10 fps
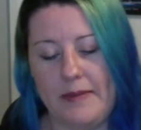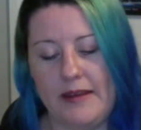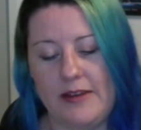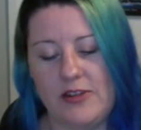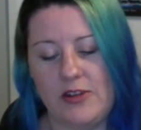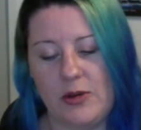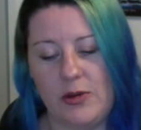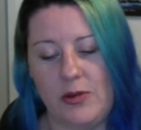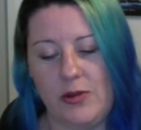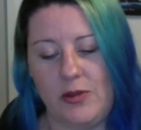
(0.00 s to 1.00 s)

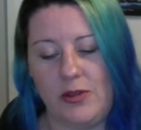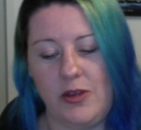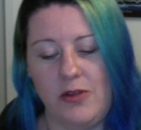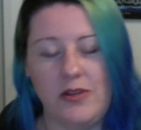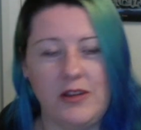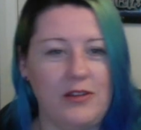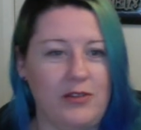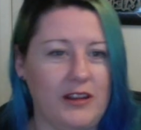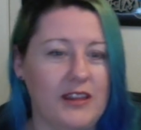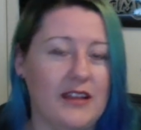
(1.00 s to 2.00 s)
So those are
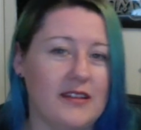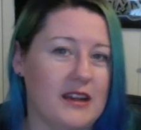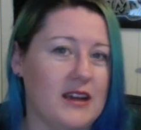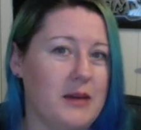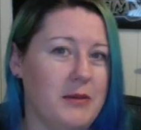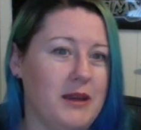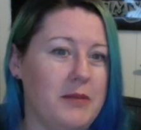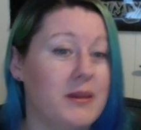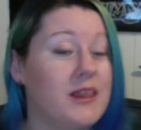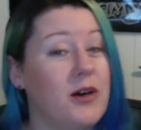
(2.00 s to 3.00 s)
definitely things that are coming in,
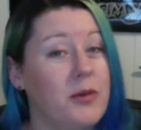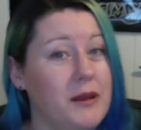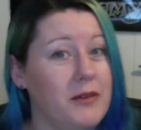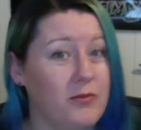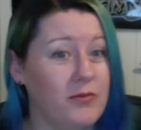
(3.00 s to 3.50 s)
but they'll be